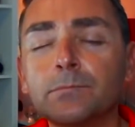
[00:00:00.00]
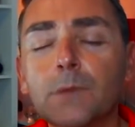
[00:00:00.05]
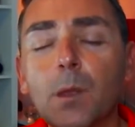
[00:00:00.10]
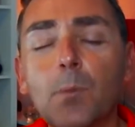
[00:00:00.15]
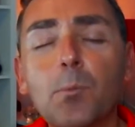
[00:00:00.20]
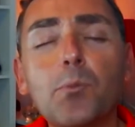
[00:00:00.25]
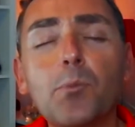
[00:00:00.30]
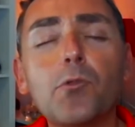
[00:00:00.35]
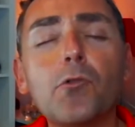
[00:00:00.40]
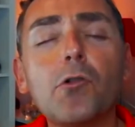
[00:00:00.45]

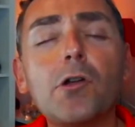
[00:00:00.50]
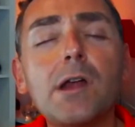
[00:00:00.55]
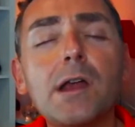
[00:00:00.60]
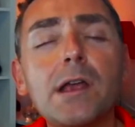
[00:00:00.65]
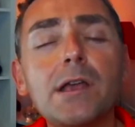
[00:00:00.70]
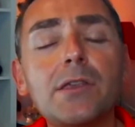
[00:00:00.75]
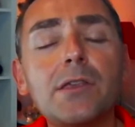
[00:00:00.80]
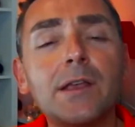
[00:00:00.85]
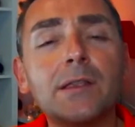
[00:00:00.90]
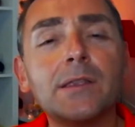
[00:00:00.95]
and
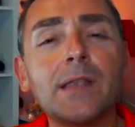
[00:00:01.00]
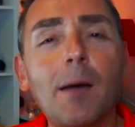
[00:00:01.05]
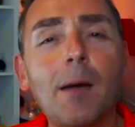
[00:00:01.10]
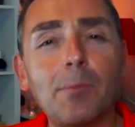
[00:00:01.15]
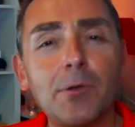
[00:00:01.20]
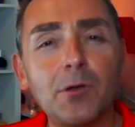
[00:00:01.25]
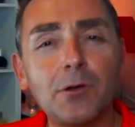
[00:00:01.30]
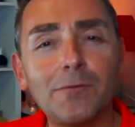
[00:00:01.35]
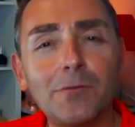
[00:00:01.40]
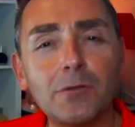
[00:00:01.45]
breathe in that
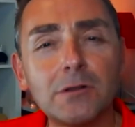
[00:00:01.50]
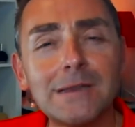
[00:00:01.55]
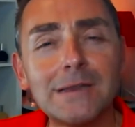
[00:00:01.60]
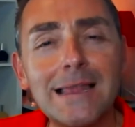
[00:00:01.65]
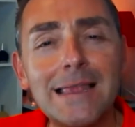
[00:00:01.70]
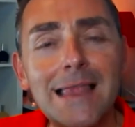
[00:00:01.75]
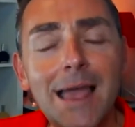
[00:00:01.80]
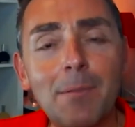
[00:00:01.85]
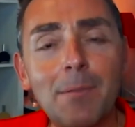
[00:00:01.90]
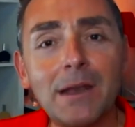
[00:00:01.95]
beautiful
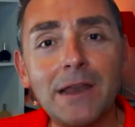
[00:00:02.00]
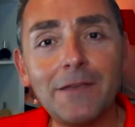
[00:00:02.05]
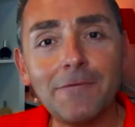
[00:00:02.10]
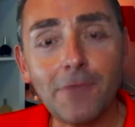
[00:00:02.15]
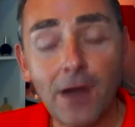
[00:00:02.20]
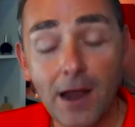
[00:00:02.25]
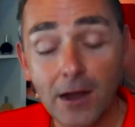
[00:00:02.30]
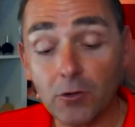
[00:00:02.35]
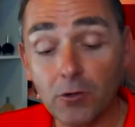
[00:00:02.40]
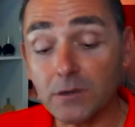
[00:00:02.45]
lemony
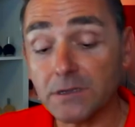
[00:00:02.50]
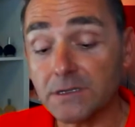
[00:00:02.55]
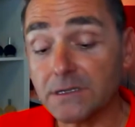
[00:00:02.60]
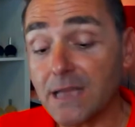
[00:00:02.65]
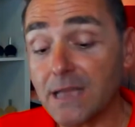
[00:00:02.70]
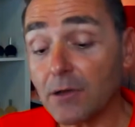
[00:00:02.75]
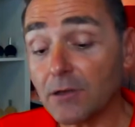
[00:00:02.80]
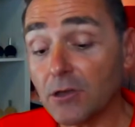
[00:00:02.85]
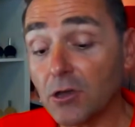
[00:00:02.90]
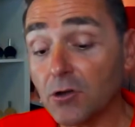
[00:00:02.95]
fragrance.
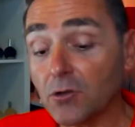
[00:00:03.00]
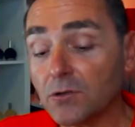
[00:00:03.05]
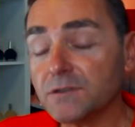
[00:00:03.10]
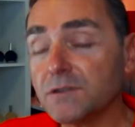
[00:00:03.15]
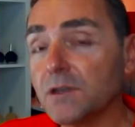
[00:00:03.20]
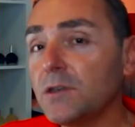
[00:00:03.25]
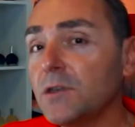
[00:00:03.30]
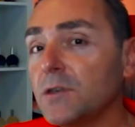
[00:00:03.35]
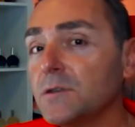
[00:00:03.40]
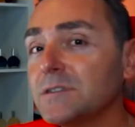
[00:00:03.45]
Now you could
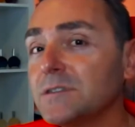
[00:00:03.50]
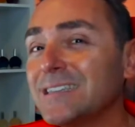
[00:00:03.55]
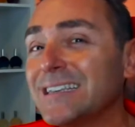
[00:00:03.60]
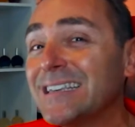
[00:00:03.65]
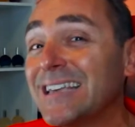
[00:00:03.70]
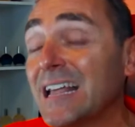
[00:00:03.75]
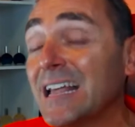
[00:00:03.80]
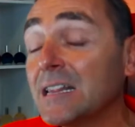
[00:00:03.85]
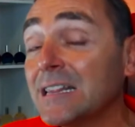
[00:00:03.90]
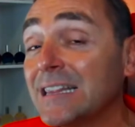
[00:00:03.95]
also use the
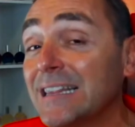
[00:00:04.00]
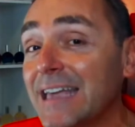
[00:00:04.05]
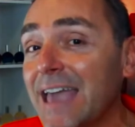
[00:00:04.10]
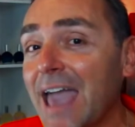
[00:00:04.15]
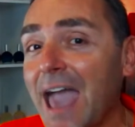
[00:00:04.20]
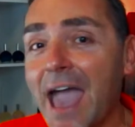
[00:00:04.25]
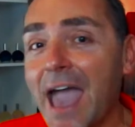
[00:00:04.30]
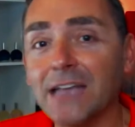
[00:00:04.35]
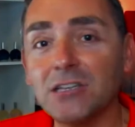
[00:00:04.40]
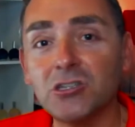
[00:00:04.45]

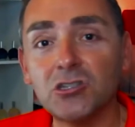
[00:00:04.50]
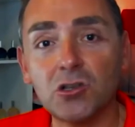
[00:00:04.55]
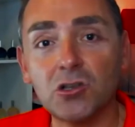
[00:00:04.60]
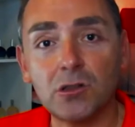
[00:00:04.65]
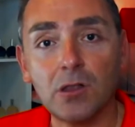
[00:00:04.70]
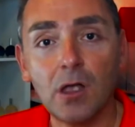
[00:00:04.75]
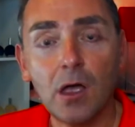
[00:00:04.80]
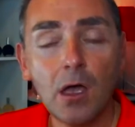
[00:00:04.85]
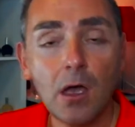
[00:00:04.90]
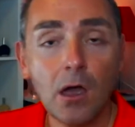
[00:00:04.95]
clear
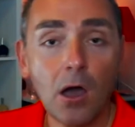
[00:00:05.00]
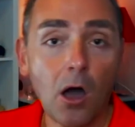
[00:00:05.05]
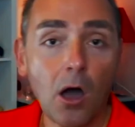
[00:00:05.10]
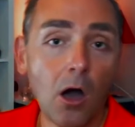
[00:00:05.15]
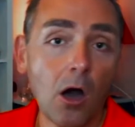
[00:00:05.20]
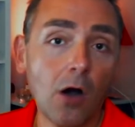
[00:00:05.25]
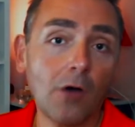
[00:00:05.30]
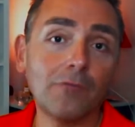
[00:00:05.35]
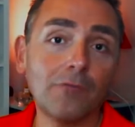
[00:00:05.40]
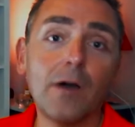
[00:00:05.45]
angel
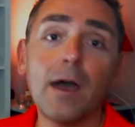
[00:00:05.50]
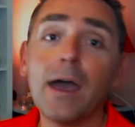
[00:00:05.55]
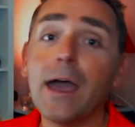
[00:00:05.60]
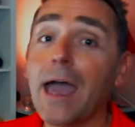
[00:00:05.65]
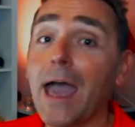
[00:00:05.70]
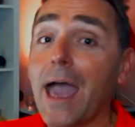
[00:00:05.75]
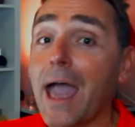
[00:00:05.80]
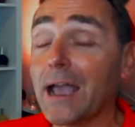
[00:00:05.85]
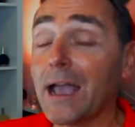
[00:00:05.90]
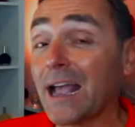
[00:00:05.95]
of
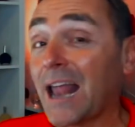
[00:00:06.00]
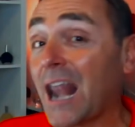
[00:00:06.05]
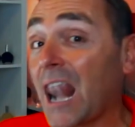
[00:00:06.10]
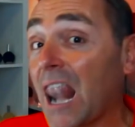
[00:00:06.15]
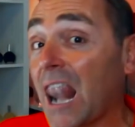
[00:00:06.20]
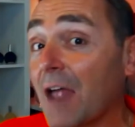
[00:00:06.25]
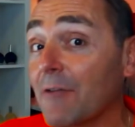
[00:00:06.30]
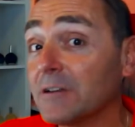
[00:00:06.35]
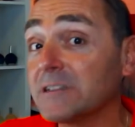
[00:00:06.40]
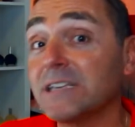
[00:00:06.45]

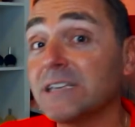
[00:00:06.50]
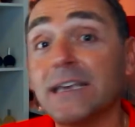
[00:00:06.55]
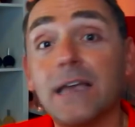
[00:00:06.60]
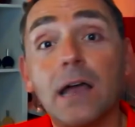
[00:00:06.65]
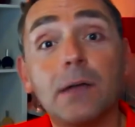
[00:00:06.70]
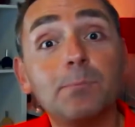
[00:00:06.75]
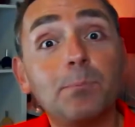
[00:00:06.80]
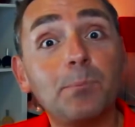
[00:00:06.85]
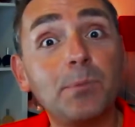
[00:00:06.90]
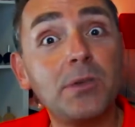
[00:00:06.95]
clarity
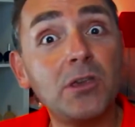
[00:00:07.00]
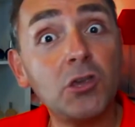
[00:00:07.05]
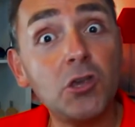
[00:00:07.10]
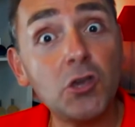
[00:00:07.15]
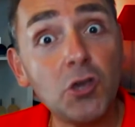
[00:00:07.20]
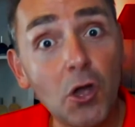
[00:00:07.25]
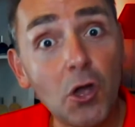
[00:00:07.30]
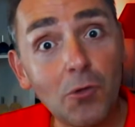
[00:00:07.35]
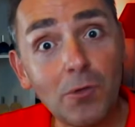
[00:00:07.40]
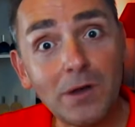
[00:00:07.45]
and
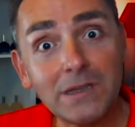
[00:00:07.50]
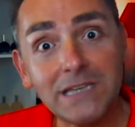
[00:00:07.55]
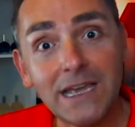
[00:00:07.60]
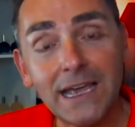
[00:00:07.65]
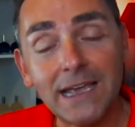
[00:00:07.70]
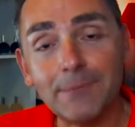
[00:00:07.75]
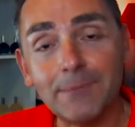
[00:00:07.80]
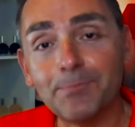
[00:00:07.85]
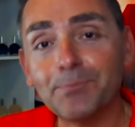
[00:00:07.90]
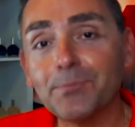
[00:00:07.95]

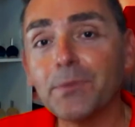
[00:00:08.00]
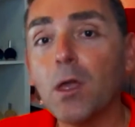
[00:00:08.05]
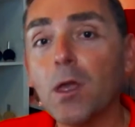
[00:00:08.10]
purity.